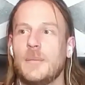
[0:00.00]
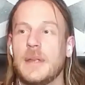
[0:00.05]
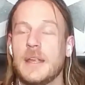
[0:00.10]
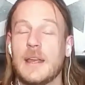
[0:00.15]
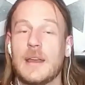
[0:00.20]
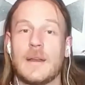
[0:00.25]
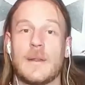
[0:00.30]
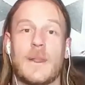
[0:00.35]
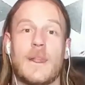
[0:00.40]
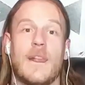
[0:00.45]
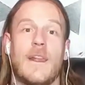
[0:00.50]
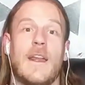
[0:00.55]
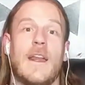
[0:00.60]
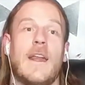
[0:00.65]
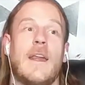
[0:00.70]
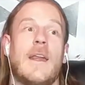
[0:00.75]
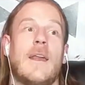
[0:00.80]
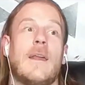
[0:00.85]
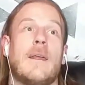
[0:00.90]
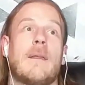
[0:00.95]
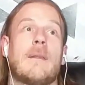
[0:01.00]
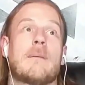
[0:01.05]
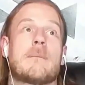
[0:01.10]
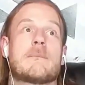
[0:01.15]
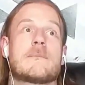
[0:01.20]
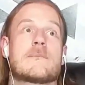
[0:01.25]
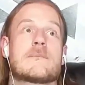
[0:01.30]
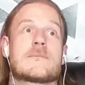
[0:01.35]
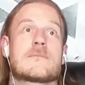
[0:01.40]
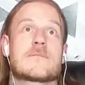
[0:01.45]
But yeah,
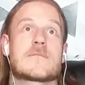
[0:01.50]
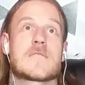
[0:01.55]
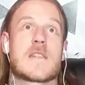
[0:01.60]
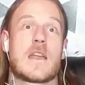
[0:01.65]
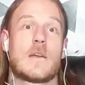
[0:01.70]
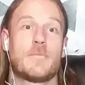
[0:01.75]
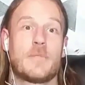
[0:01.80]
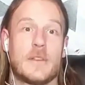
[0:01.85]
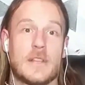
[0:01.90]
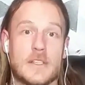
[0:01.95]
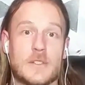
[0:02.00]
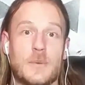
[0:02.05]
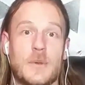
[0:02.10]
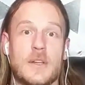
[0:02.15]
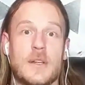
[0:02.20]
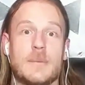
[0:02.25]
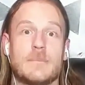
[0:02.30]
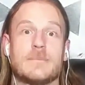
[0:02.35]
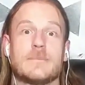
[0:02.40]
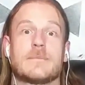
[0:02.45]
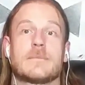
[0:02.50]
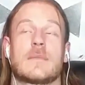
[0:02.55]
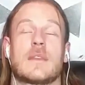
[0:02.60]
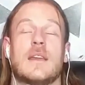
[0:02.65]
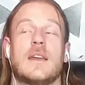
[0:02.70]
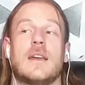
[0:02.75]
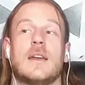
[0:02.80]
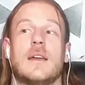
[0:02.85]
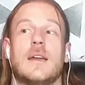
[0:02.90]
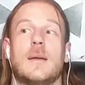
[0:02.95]
um, I'll put this one up.
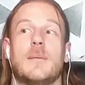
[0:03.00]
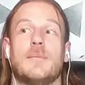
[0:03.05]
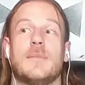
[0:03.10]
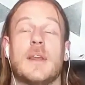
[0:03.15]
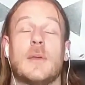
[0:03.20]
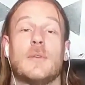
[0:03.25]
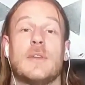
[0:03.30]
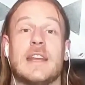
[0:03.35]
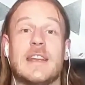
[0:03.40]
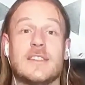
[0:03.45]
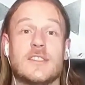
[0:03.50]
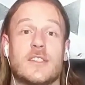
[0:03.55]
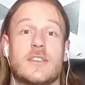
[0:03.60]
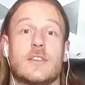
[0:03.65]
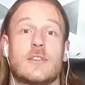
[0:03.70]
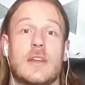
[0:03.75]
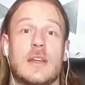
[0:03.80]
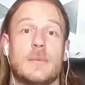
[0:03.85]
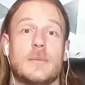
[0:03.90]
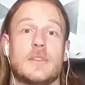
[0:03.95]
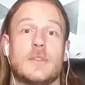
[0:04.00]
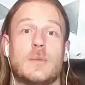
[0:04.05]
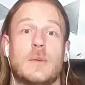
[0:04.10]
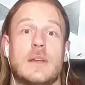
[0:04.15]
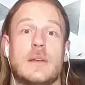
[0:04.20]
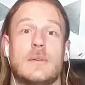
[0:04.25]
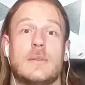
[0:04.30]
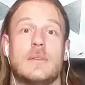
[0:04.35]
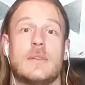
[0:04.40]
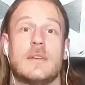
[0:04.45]
I'm now on Instagram as
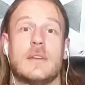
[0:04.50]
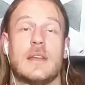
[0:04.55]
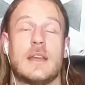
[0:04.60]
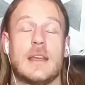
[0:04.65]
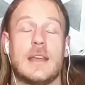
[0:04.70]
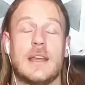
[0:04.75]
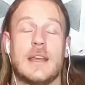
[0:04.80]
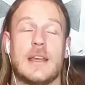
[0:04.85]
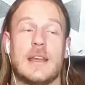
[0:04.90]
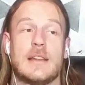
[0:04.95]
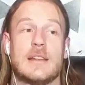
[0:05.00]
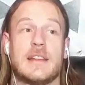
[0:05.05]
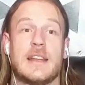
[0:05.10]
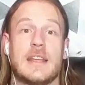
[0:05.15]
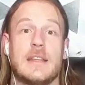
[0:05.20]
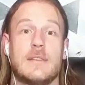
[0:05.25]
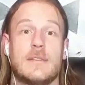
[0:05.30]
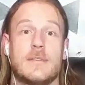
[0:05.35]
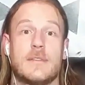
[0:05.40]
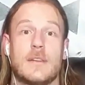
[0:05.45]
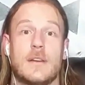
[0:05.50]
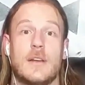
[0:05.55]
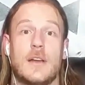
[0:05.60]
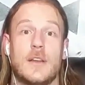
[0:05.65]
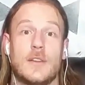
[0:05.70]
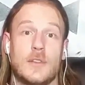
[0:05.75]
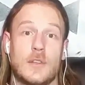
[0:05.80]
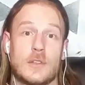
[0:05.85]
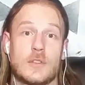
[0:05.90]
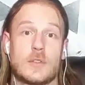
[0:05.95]
well, uh, life
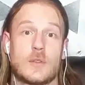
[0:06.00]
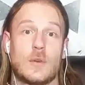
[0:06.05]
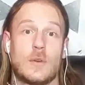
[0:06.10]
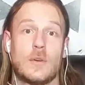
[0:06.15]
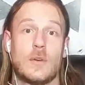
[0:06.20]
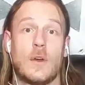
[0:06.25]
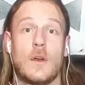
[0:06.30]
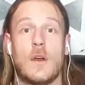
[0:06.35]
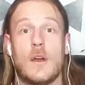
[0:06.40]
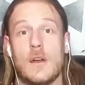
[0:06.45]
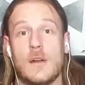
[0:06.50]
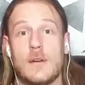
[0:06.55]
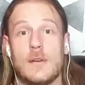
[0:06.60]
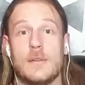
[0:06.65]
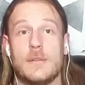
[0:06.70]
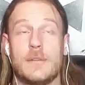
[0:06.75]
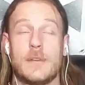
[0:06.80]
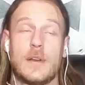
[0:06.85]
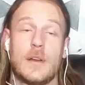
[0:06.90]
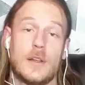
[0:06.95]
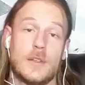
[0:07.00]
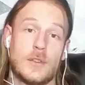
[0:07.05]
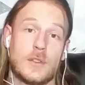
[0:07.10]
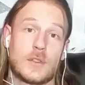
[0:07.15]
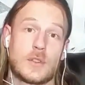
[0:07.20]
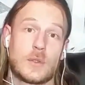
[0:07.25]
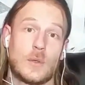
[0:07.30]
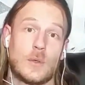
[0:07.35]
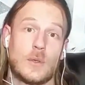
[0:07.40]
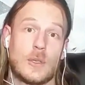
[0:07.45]
underscore of
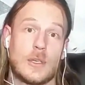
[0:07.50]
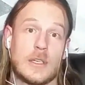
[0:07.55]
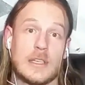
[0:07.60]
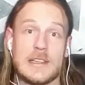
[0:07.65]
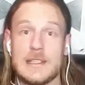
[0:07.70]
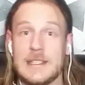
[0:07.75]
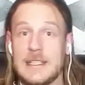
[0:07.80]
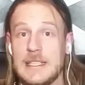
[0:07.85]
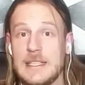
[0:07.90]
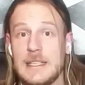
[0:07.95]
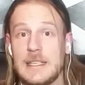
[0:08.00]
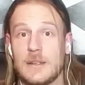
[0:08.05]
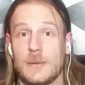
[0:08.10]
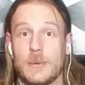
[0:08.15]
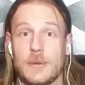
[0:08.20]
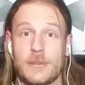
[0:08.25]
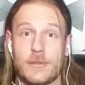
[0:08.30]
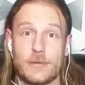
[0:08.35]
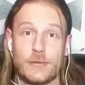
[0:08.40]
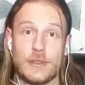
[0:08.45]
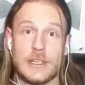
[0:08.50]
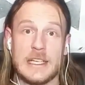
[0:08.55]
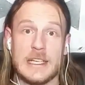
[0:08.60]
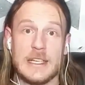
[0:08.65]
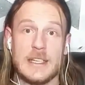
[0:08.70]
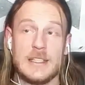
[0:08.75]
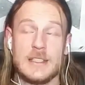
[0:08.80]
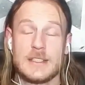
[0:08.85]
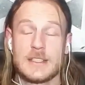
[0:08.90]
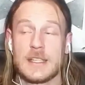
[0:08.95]
underscore Lee with three
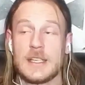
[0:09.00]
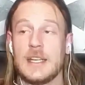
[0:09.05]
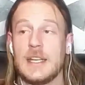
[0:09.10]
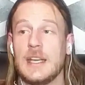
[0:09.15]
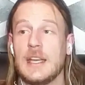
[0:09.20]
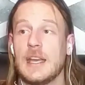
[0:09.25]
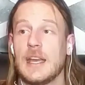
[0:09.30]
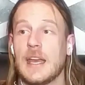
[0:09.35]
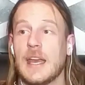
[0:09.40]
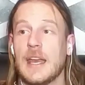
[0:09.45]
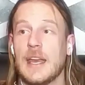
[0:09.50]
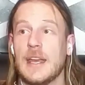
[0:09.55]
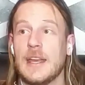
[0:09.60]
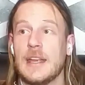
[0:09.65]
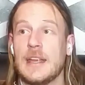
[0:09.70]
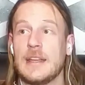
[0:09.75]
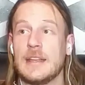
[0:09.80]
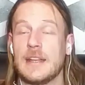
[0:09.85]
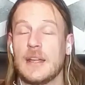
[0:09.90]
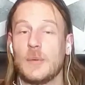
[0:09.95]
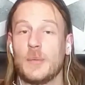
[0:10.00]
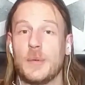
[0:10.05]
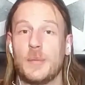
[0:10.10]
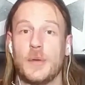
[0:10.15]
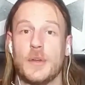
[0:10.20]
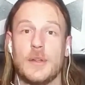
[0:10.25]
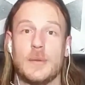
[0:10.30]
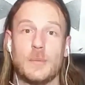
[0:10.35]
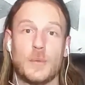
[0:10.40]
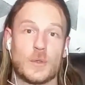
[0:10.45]
E's. And I'll be
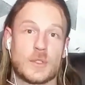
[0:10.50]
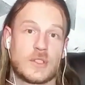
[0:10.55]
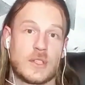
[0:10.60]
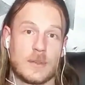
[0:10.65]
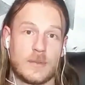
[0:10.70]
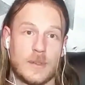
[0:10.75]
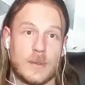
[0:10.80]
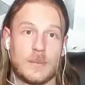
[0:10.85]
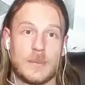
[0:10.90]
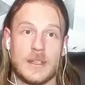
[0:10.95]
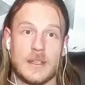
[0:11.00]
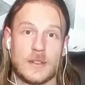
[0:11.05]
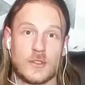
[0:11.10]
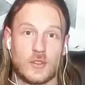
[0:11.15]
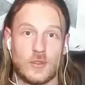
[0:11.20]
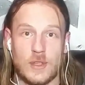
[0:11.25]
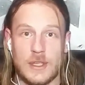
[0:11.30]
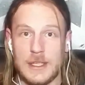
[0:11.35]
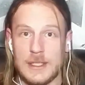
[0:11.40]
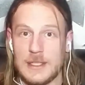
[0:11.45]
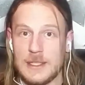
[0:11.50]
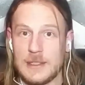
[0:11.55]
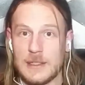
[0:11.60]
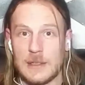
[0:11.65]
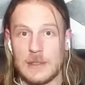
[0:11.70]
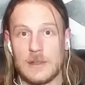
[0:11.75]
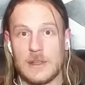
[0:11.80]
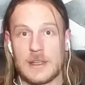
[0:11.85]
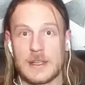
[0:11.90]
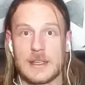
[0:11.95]
putting more stuff up there, training
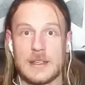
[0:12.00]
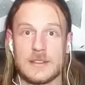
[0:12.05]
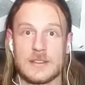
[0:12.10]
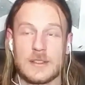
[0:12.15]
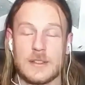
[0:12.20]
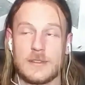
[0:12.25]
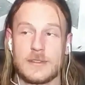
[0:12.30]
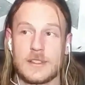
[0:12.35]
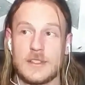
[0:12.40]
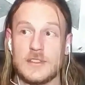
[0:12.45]
and all that kind of stuff.